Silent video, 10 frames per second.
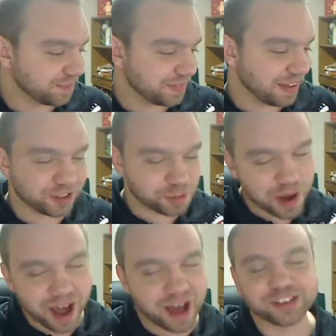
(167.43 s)
It's
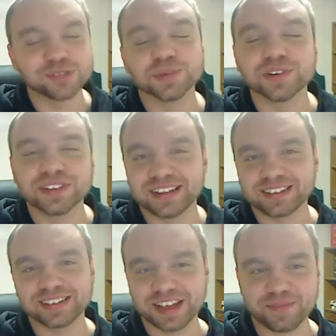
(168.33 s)
possible that
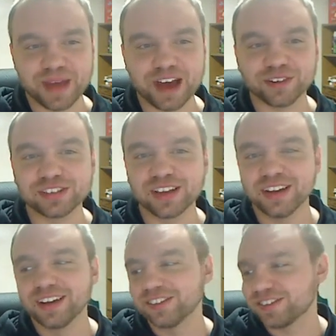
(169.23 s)
it's the same mouse.
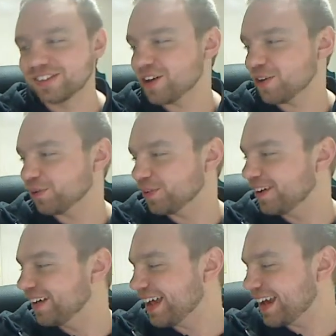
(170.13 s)
So,
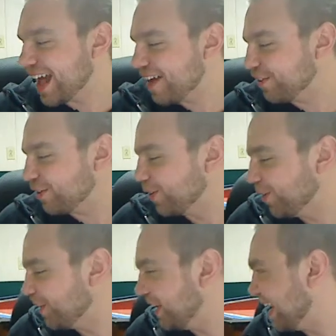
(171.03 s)
and I haven't
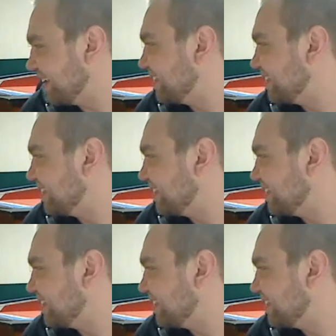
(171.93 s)
heard it yet